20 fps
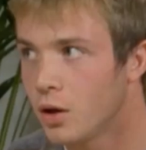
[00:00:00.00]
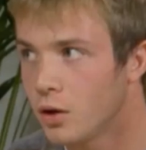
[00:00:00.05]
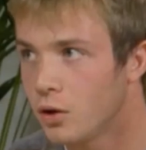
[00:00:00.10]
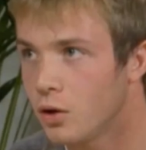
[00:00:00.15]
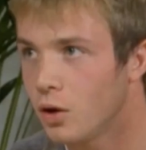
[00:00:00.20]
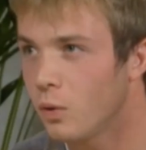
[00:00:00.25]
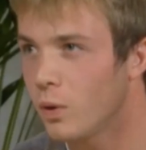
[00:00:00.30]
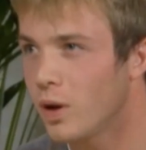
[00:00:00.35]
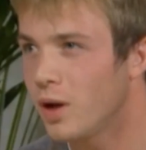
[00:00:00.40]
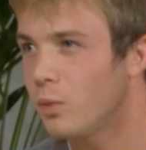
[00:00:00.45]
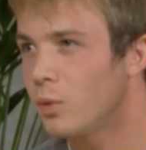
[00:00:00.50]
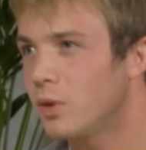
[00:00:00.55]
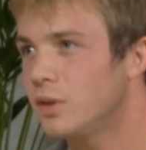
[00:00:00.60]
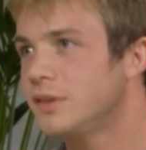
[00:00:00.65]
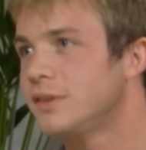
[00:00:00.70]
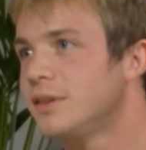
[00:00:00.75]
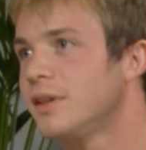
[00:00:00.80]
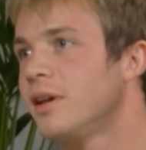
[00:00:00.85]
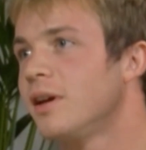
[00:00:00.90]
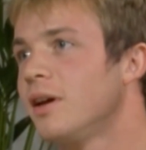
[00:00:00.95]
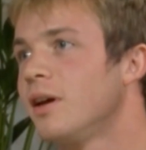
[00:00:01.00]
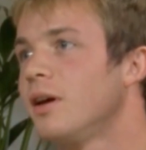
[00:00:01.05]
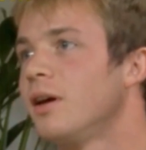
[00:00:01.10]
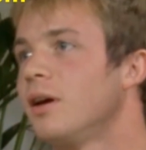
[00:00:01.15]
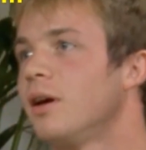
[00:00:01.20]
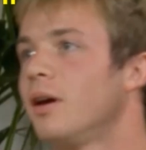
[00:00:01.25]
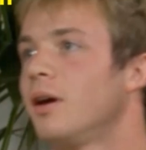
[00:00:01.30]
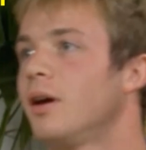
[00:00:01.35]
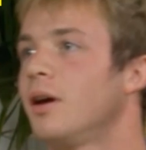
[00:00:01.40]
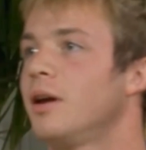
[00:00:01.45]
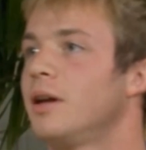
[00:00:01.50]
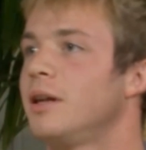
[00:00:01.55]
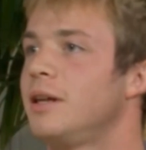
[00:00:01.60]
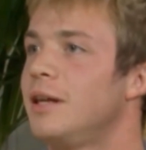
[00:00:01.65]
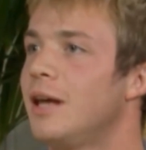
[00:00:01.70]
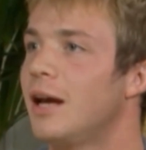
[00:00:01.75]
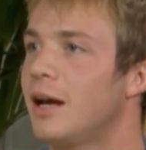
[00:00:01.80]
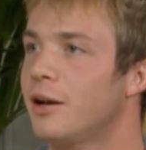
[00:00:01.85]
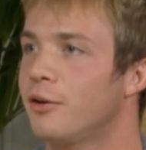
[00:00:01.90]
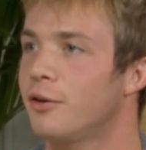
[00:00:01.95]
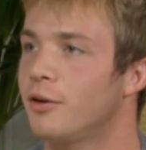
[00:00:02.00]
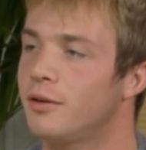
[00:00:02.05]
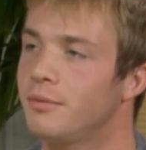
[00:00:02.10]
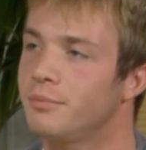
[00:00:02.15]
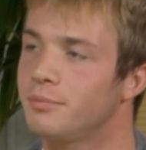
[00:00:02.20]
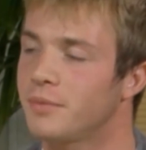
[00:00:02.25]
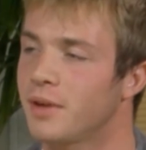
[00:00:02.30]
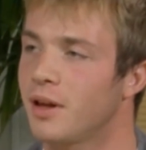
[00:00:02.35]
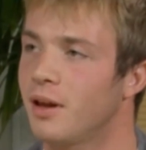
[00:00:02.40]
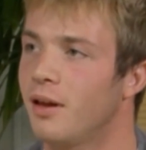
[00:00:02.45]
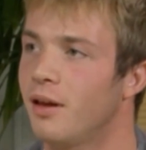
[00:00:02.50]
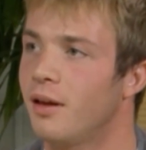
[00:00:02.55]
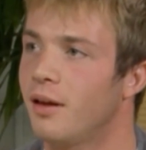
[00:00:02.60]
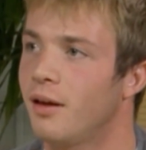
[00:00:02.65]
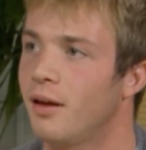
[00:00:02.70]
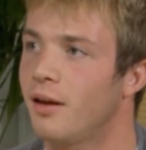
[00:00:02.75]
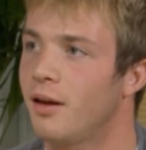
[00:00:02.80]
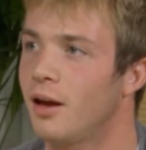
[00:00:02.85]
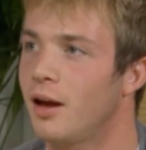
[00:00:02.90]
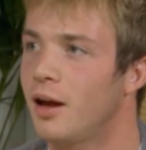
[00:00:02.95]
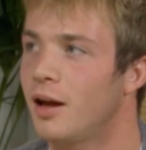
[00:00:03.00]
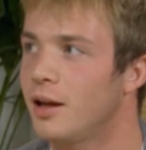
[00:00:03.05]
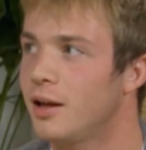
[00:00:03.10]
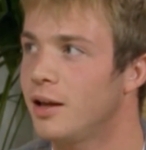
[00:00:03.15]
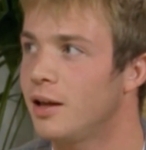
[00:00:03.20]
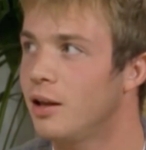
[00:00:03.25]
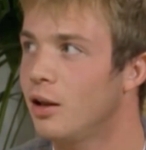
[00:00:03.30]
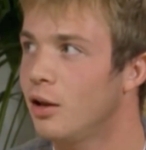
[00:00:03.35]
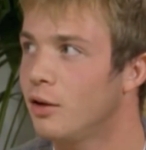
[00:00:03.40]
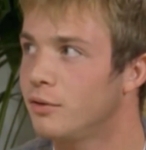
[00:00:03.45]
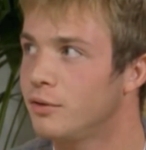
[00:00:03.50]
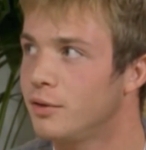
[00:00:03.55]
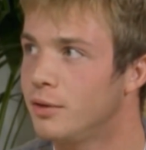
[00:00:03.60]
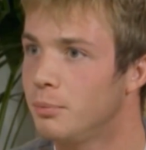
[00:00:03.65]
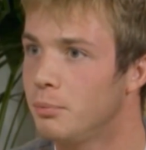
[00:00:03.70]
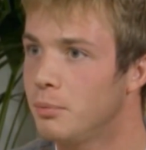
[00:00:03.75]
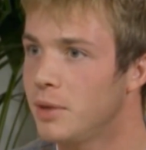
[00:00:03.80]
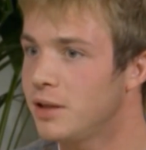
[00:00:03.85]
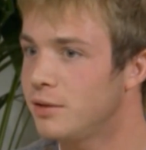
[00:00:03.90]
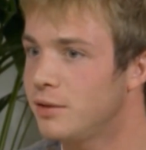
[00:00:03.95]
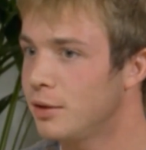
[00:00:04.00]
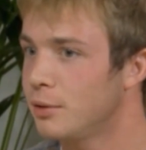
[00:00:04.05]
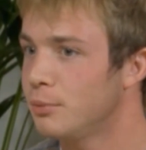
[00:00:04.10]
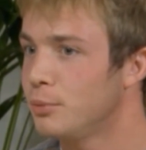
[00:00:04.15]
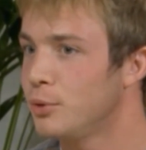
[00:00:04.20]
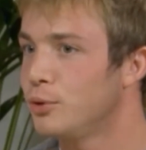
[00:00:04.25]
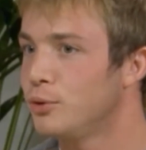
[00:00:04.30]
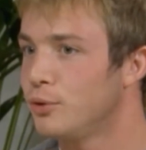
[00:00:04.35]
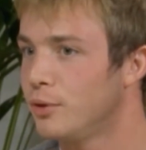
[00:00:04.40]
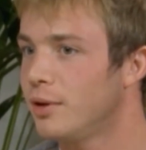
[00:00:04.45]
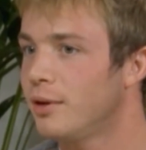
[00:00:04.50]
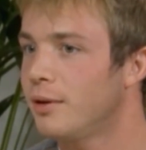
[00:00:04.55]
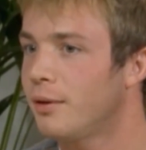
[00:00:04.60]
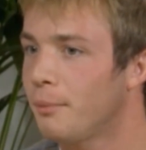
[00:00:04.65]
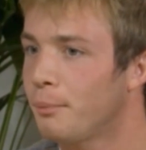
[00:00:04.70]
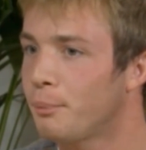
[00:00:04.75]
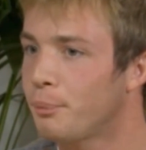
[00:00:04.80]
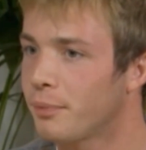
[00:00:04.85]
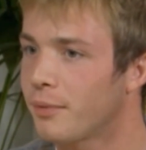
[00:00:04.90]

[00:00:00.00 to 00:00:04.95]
No, when I was younger, I loved metal music.